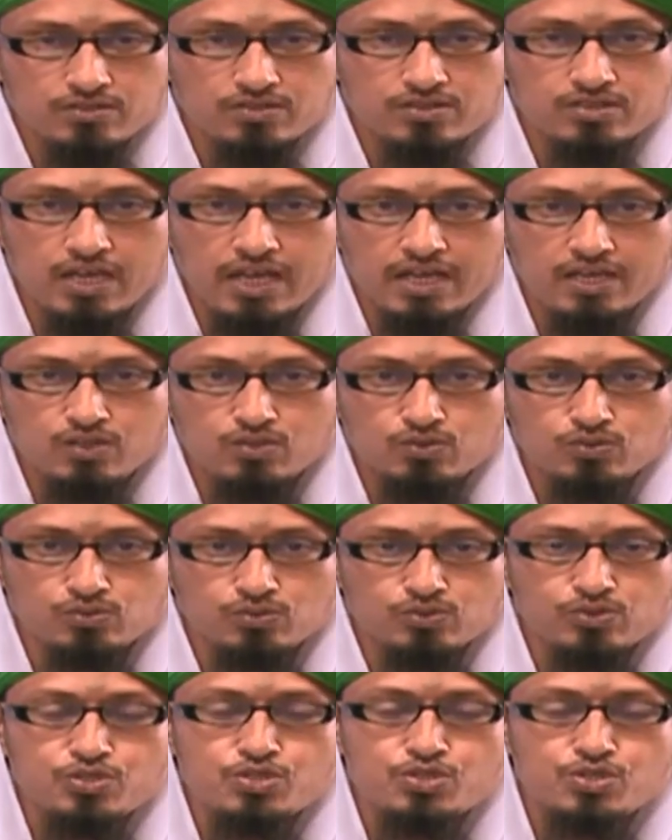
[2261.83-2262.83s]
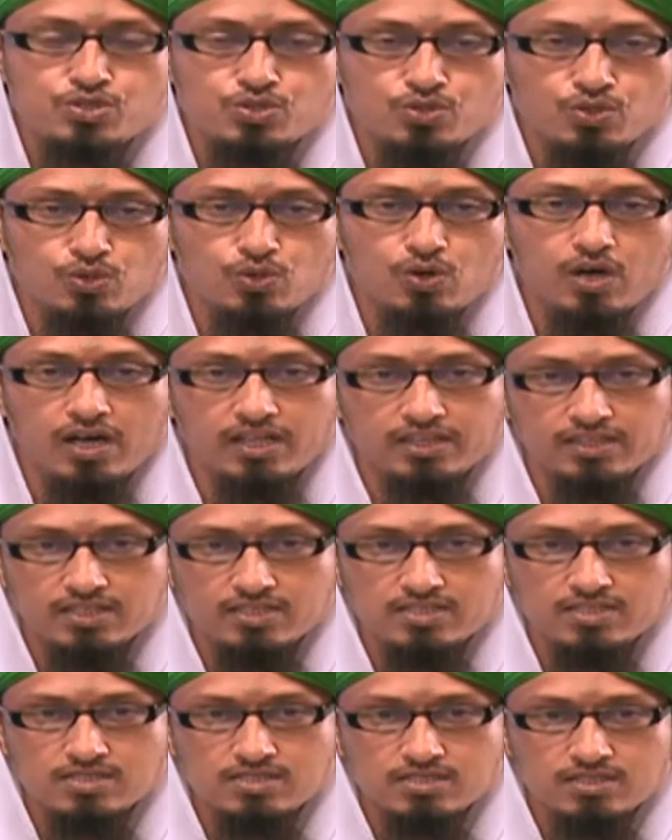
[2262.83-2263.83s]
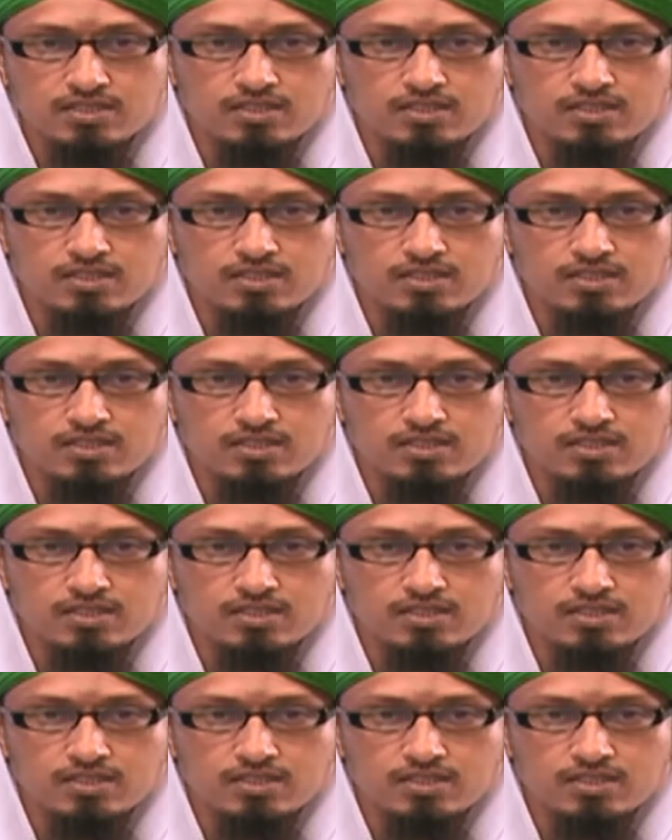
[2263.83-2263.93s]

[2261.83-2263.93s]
try to show others